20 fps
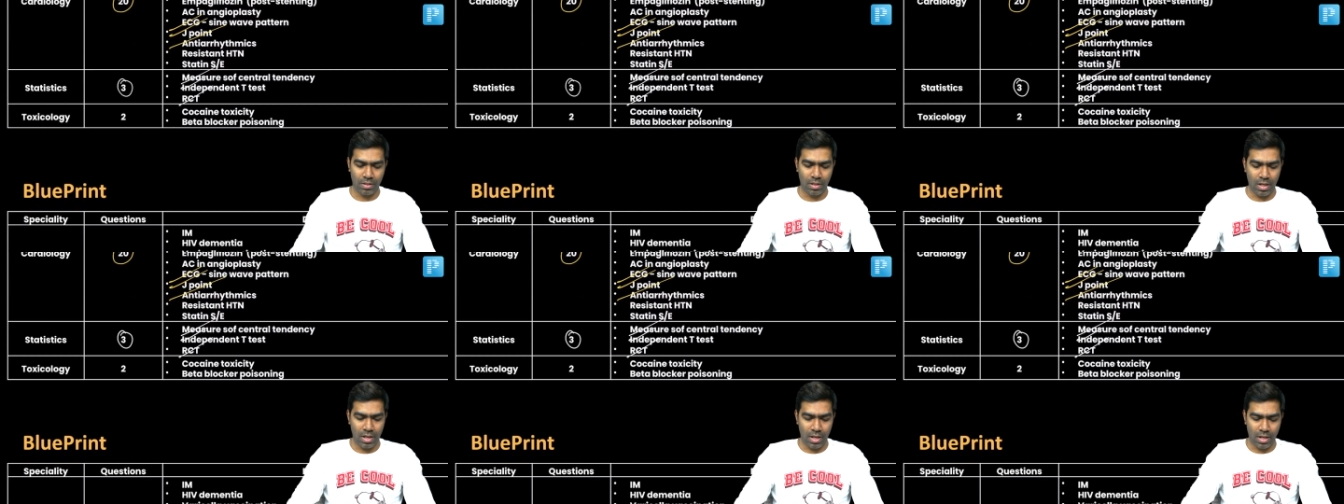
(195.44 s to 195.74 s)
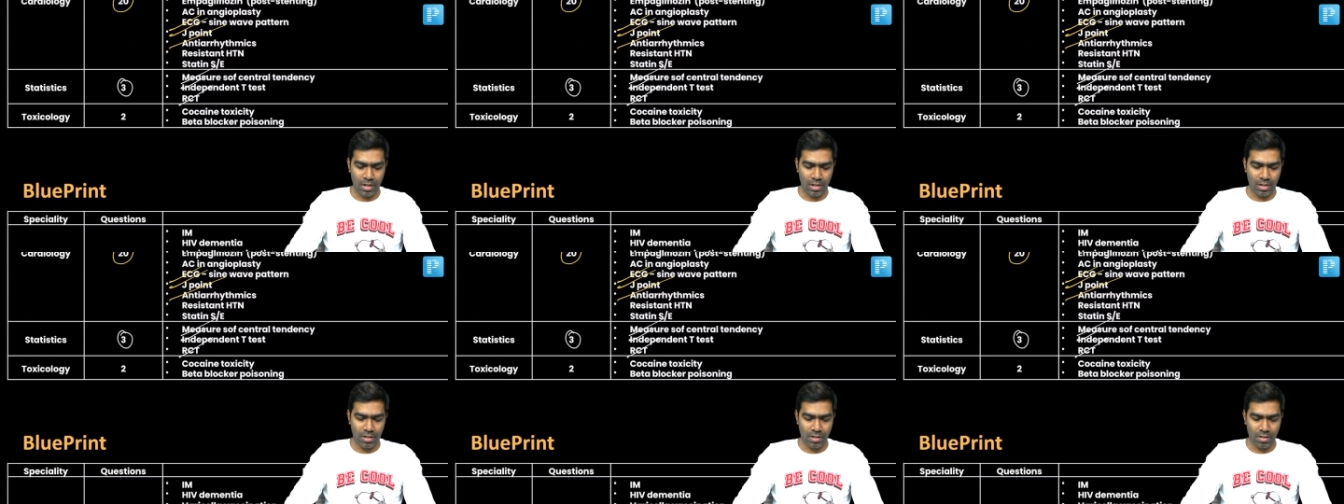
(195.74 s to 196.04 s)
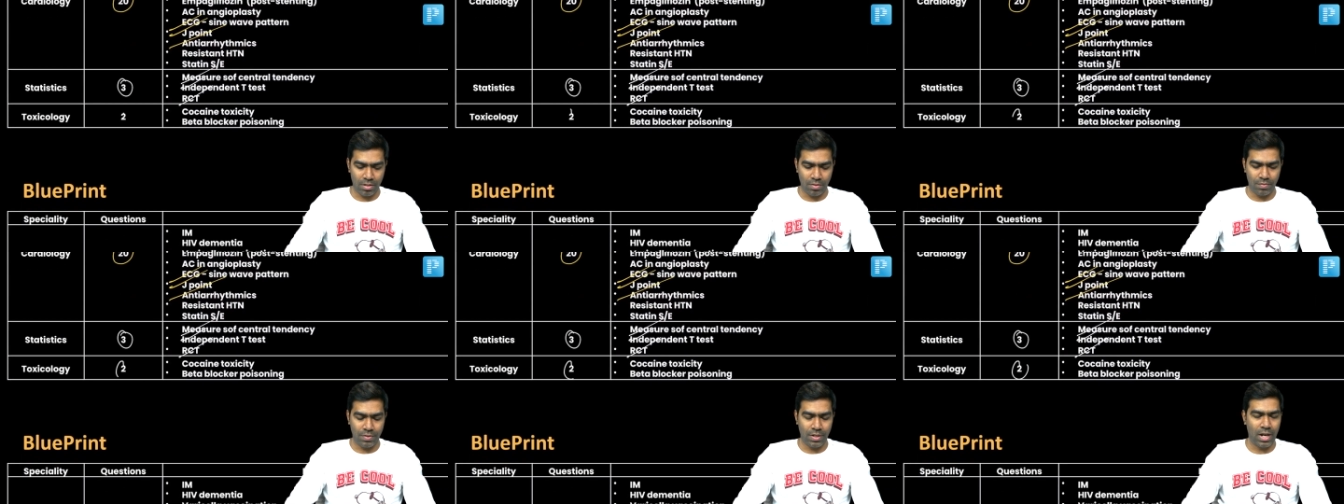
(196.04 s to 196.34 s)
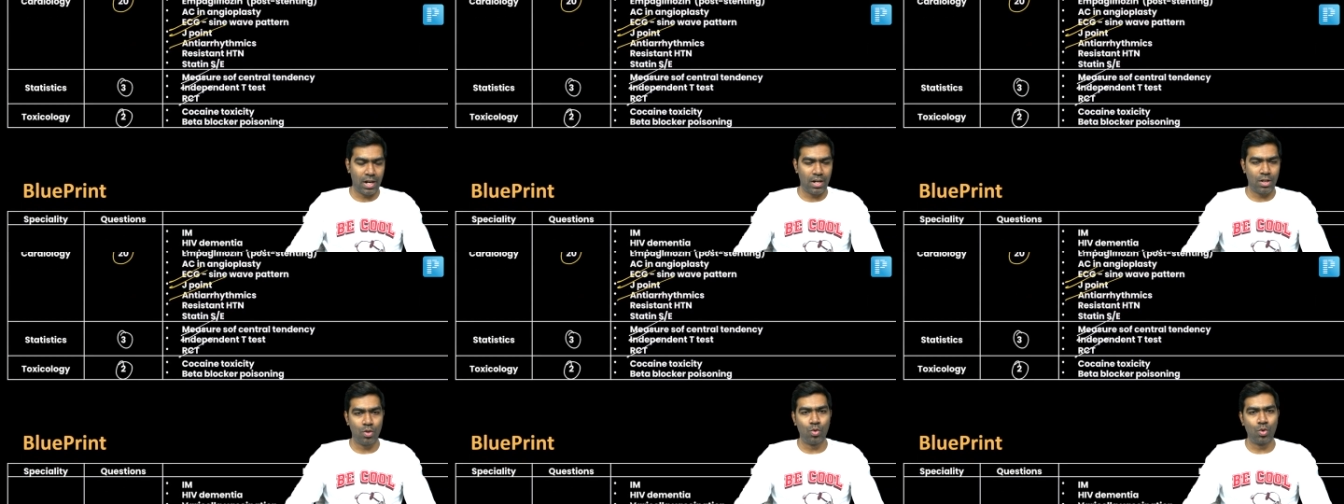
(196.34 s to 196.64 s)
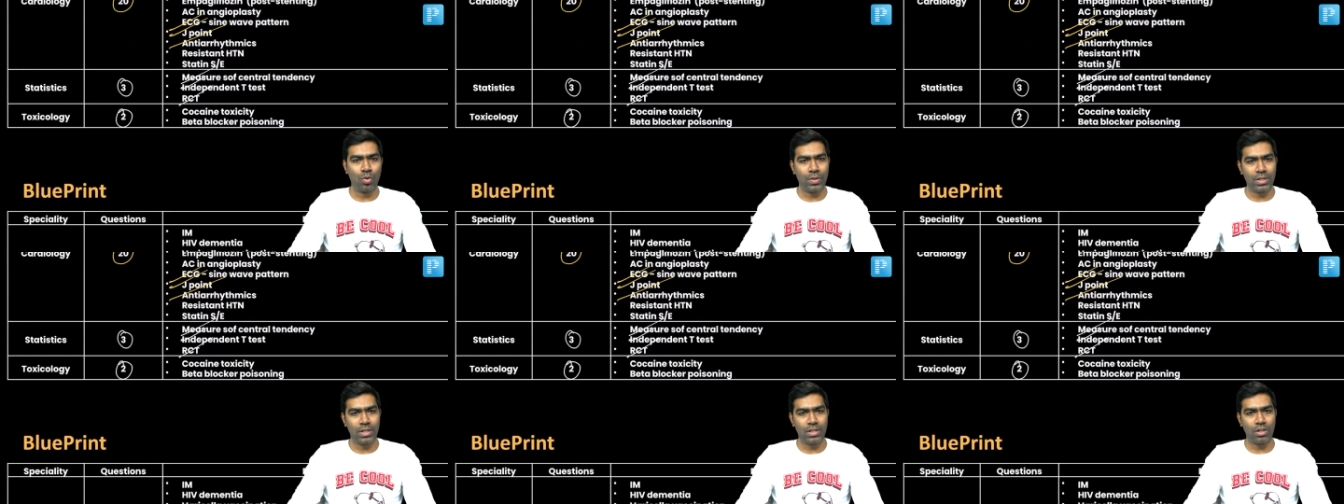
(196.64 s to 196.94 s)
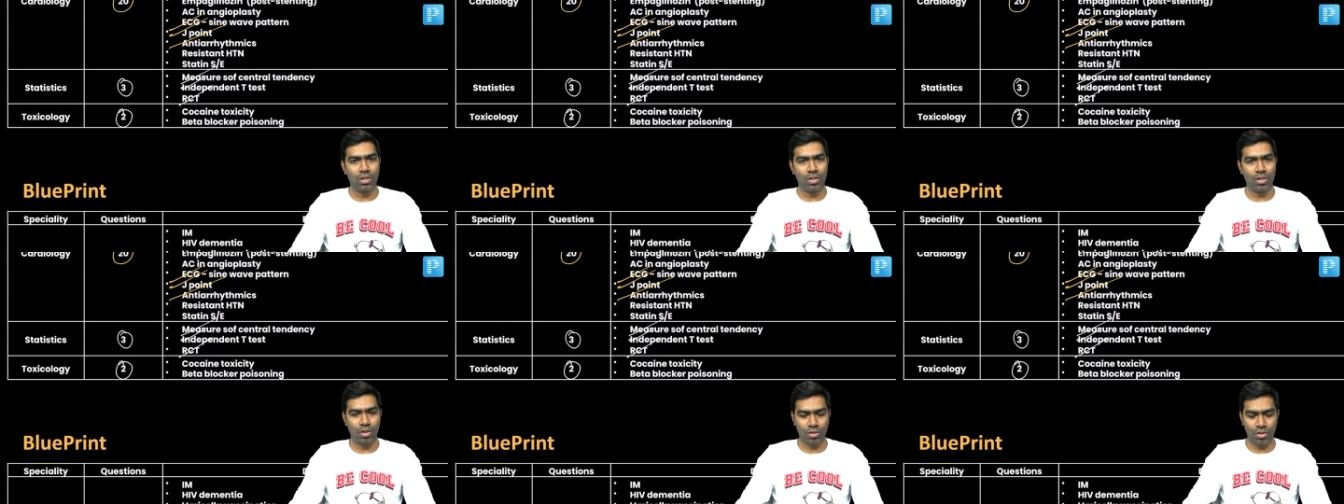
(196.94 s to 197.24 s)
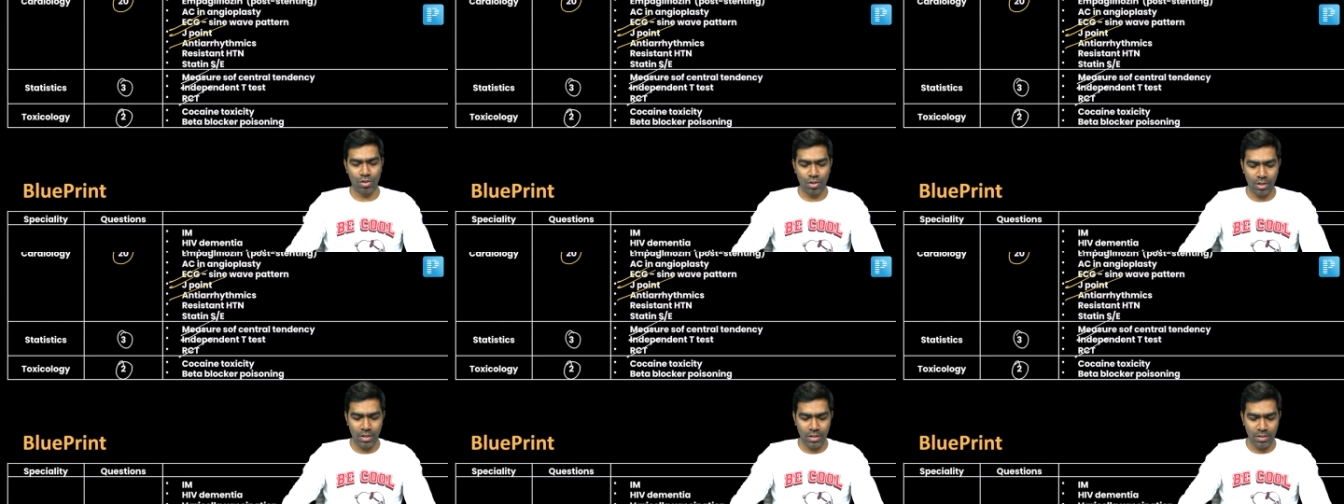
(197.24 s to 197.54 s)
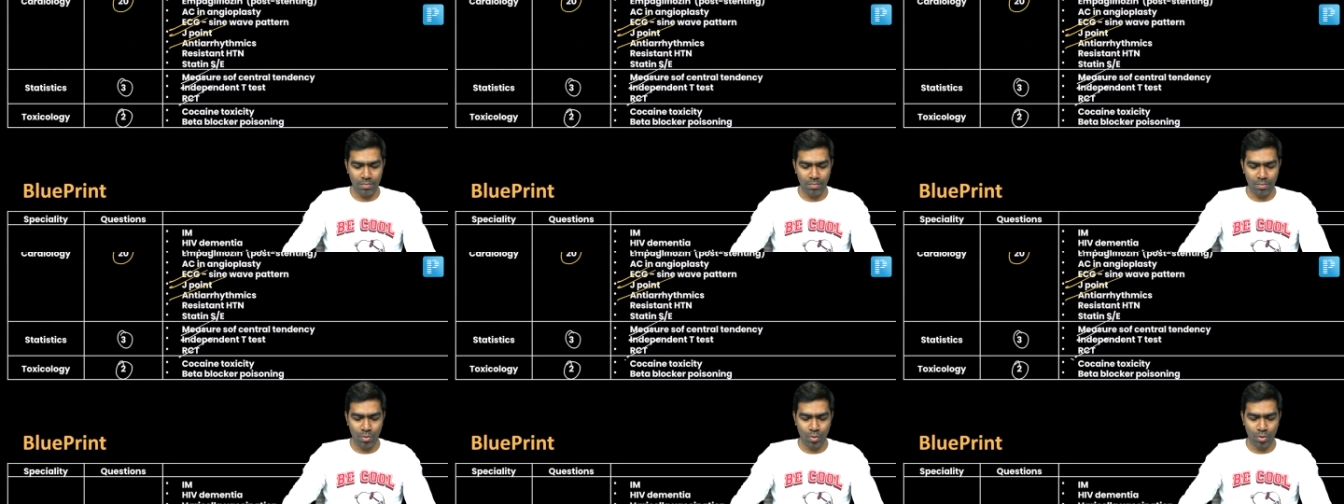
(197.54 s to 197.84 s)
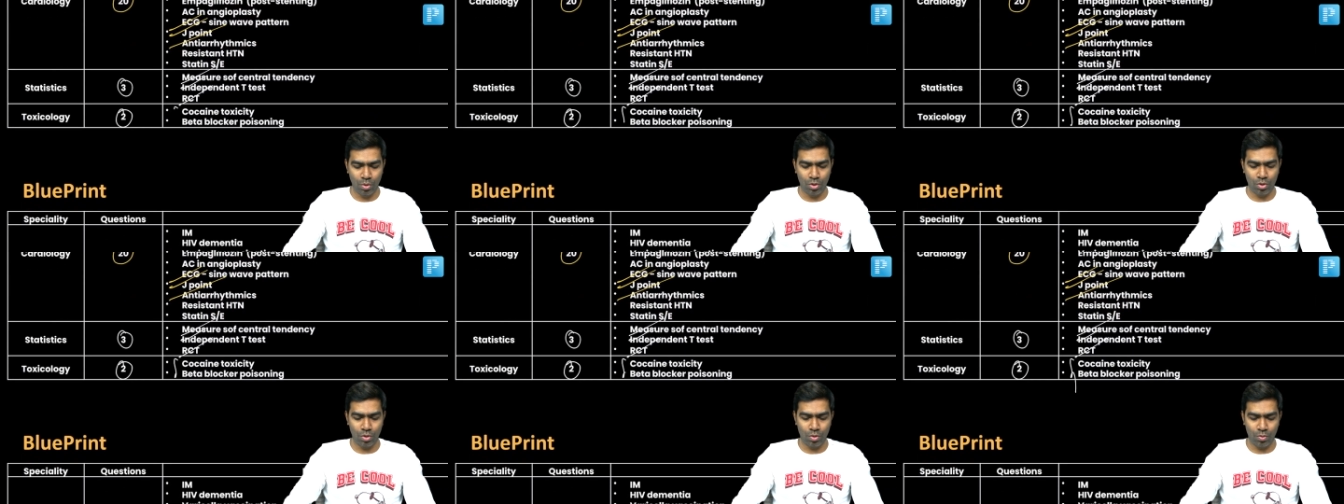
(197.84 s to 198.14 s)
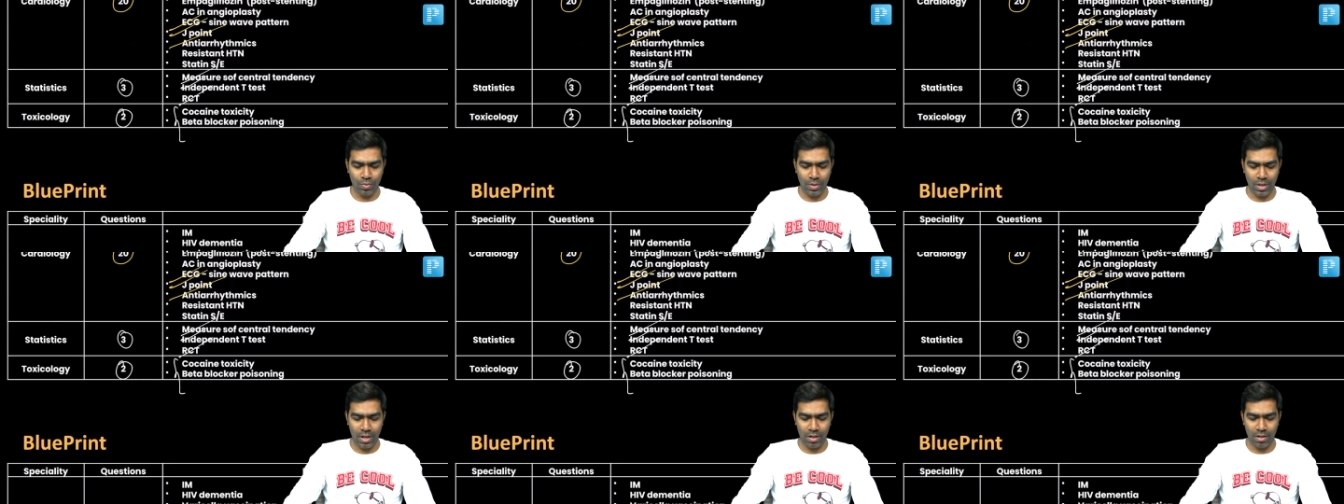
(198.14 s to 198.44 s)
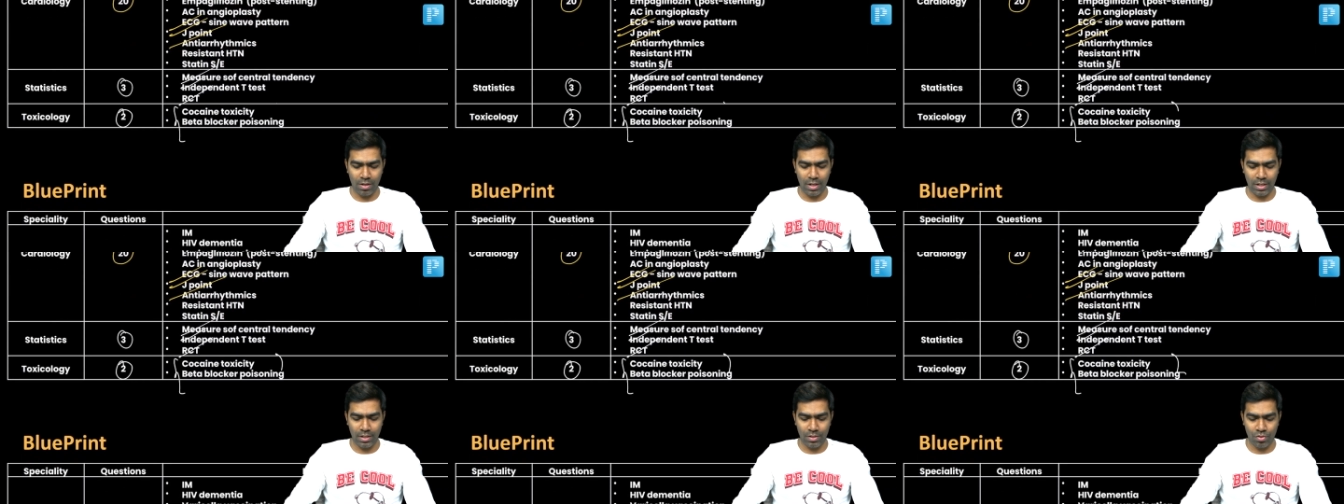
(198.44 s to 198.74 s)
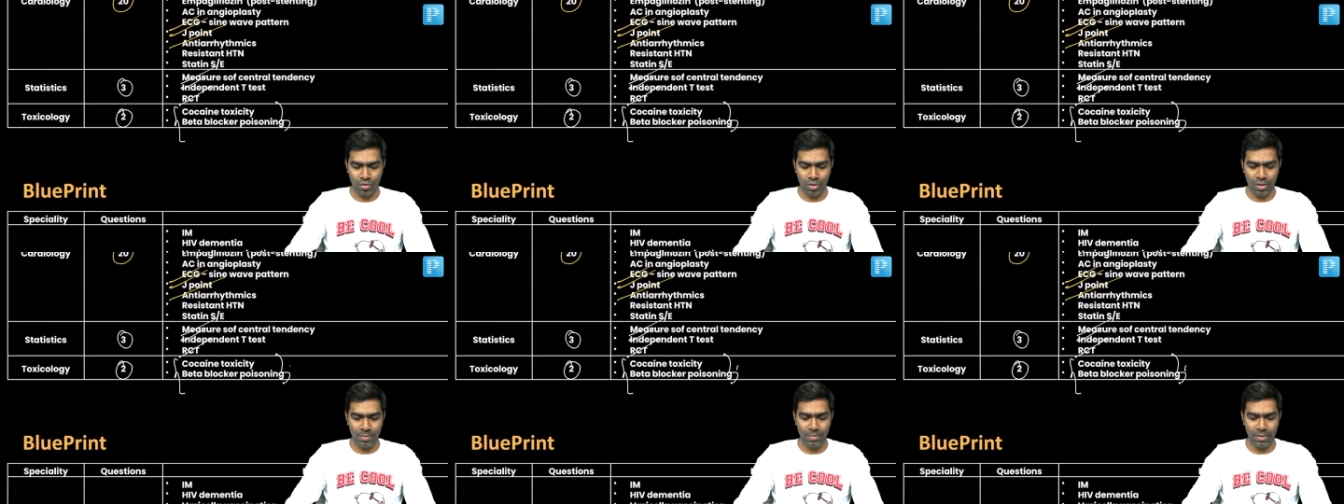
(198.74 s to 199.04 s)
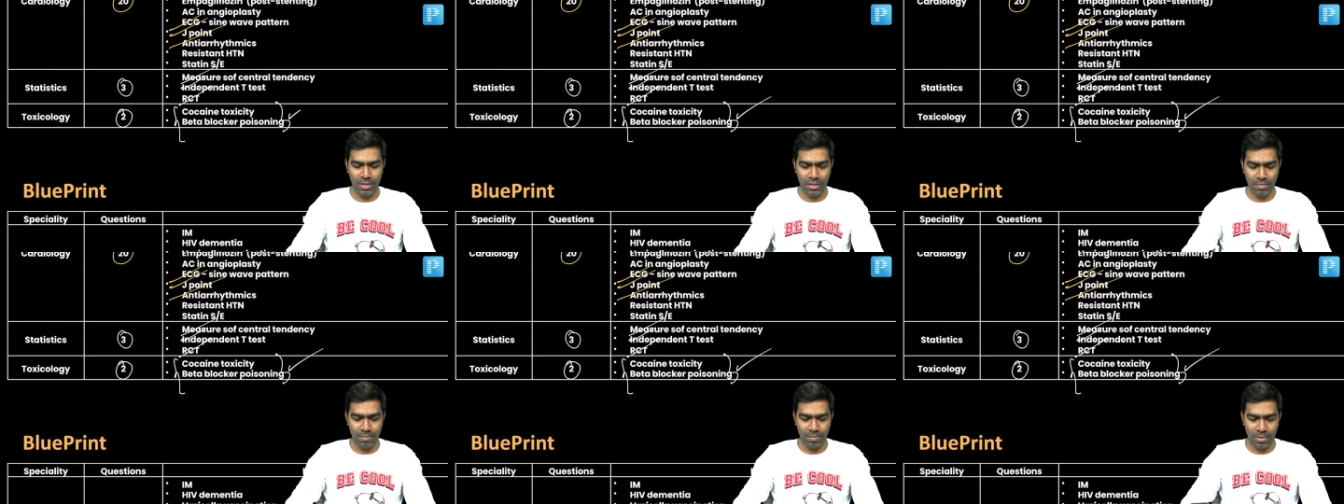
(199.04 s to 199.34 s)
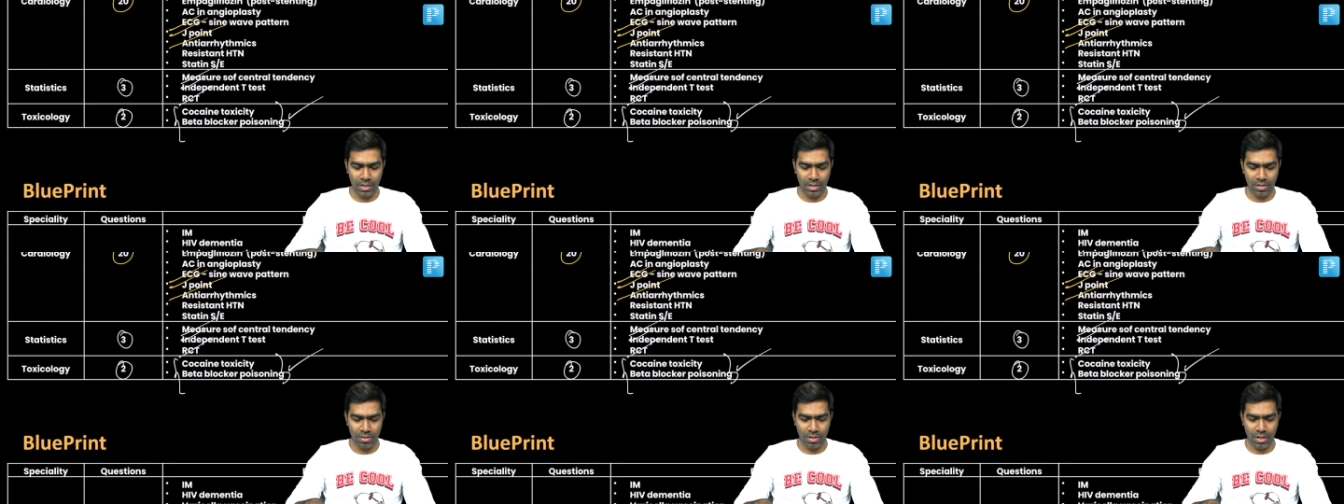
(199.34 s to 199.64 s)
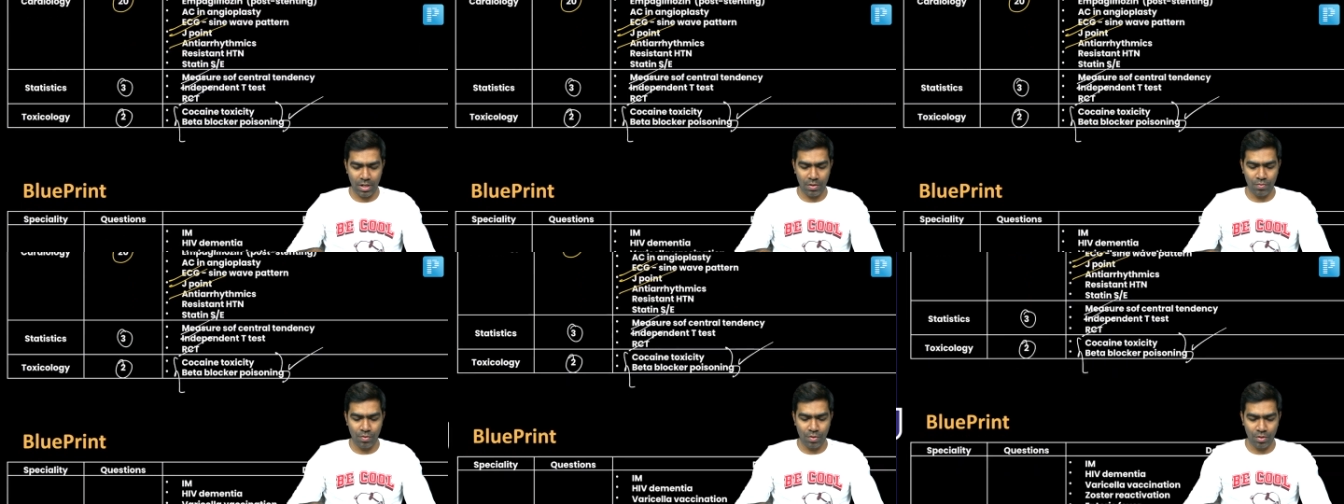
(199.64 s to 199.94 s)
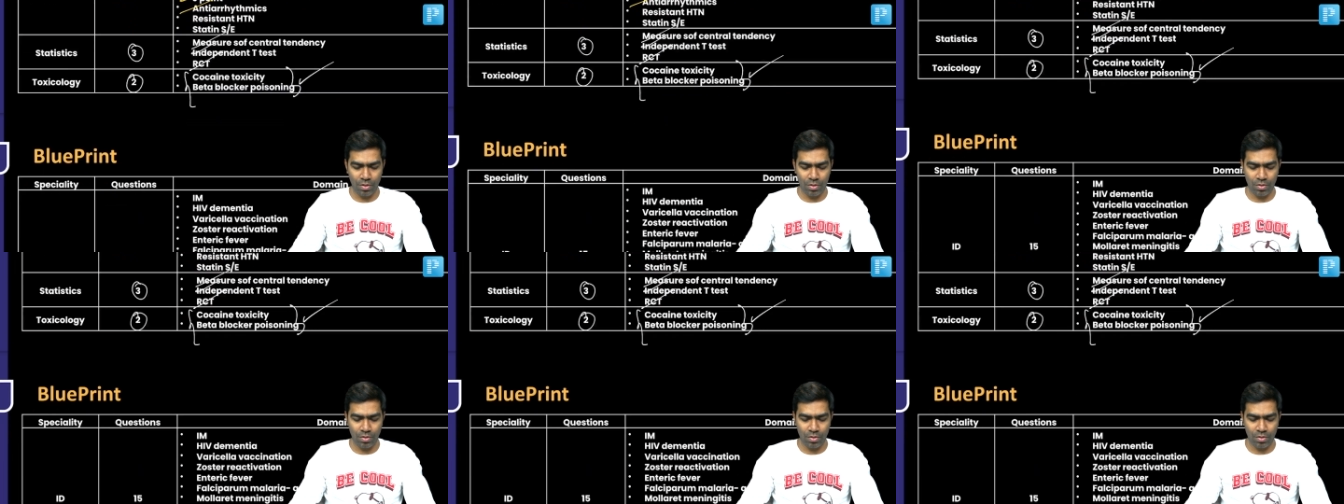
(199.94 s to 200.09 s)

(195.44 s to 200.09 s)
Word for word: And we had 2 questions on toxicology, both were extremely simple and straightforward,